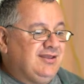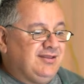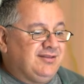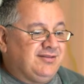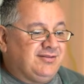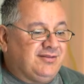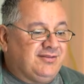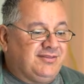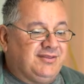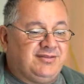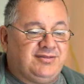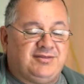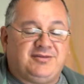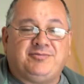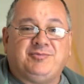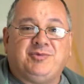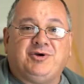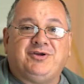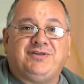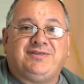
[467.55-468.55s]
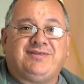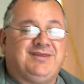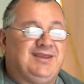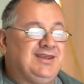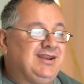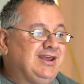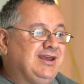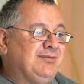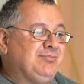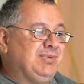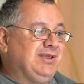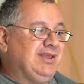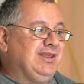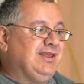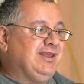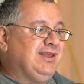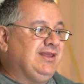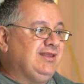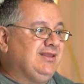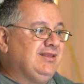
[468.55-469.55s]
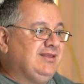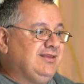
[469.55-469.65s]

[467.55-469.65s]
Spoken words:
So this is my setup here.